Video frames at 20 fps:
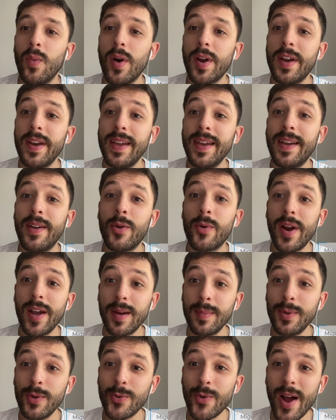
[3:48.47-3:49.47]
What an
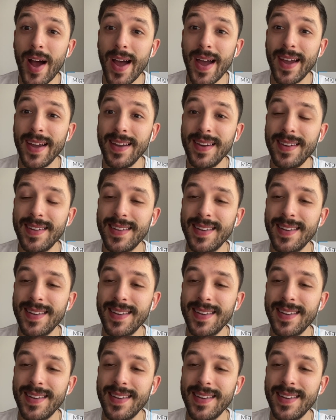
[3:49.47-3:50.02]
incredible ride.